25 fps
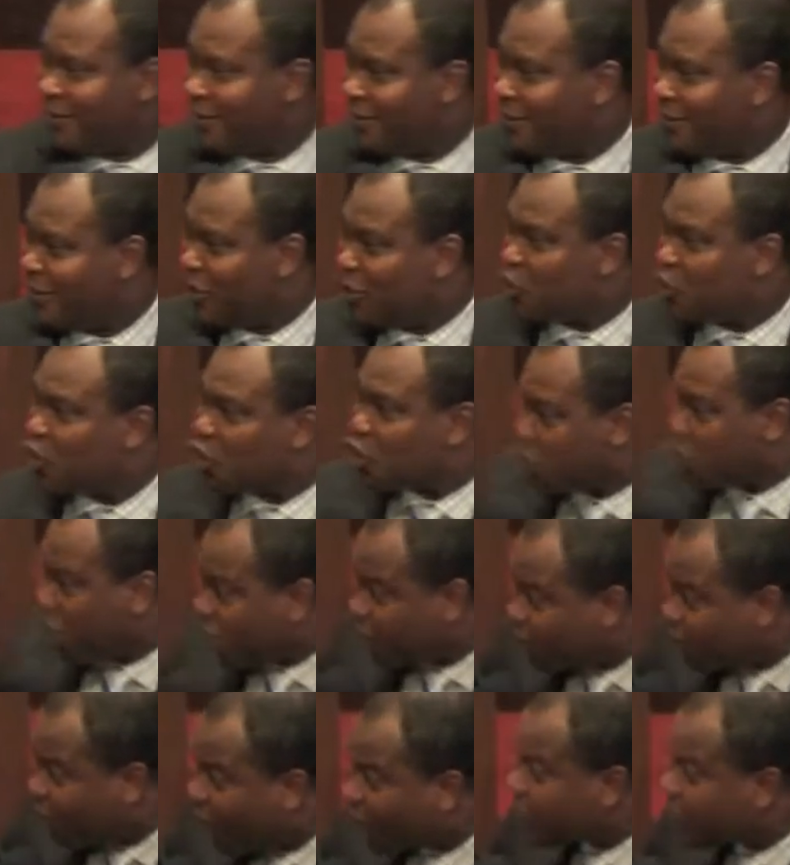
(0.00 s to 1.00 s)
He stretched
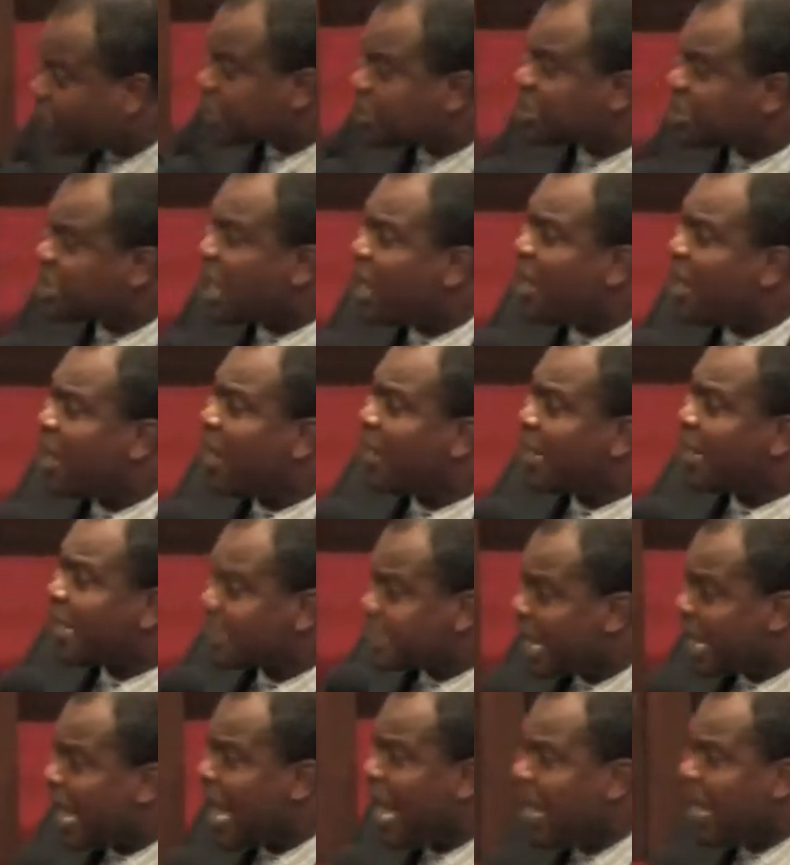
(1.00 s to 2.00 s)
forth his
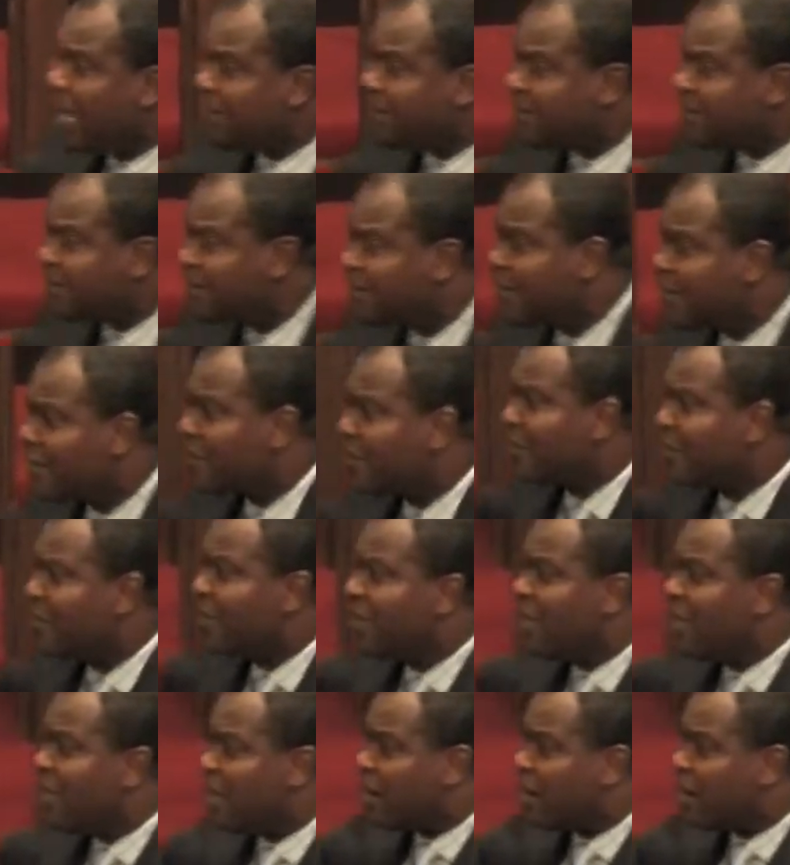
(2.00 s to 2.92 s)
hands, he